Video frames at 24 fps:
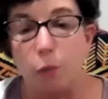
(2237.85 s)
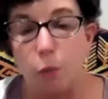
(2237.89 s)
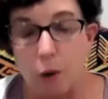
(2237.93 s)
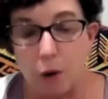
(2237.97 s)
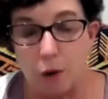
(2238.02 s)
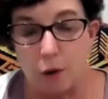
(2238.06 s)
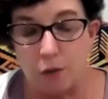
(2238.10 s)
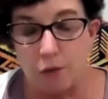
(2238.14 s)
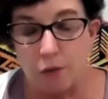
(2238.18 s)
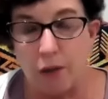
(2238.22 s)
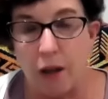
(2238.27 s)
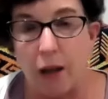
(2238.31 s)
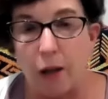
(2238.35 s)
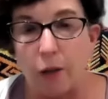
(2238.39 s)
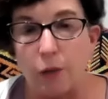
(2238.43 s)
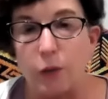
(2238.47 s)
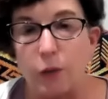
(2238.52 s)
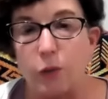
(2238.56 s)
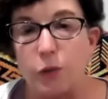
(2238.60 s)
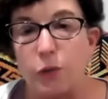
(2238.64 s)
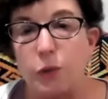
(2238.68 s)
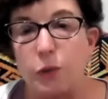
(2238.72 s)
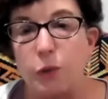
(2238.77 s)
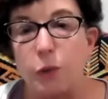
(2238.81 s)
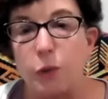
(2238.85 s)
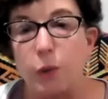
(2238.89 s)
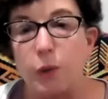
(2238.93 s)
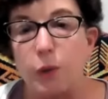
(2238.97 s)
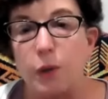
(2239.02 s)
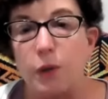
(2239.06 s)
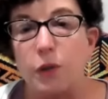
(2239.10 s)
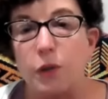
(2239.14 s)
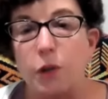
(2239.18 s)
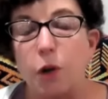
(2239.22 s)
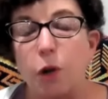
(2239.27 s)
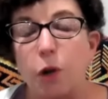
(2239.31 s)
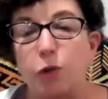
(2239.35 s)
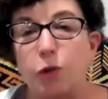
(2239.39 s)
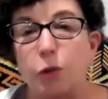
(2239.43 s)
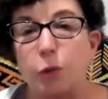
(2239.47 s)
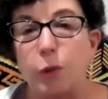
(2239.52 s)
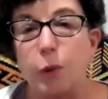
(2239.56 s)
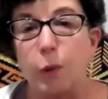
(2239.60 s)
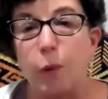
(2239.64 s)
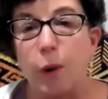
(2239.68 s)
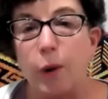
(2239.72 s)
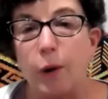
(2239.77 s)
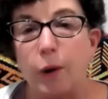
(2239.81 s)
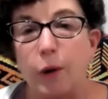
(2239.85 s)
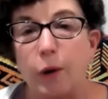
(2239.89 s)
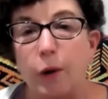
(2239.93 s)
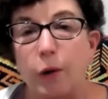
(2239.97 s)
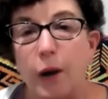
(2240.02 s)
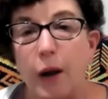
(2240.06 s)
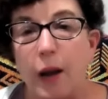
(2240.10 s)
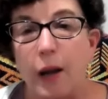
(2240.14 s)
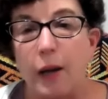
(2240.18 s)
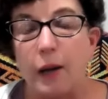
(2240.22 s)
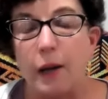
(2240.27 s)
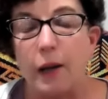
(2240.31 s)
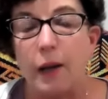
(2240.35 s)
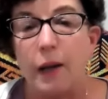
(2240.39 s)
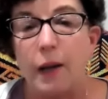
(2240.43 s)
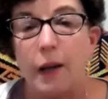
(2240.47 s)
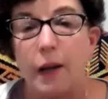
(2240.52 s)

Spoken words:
are the values, what is the culture we want to create,